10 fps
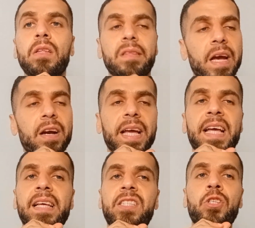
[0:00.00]
There
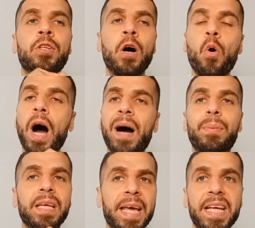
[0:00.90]
is no
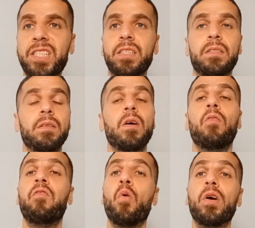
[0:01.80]
obligation
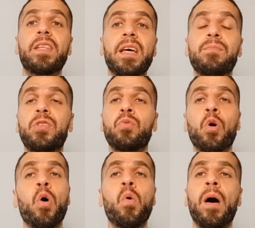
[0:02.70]
for them to
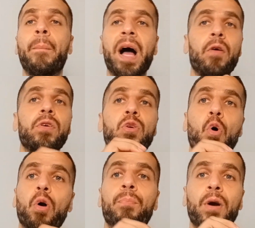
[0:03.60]
know about
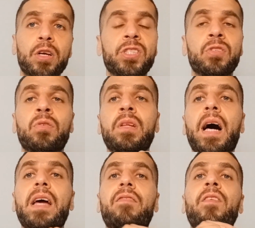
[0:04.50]
your personal
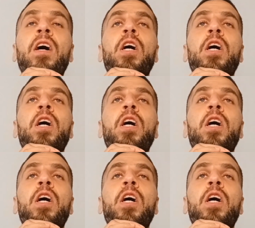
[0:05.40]
life.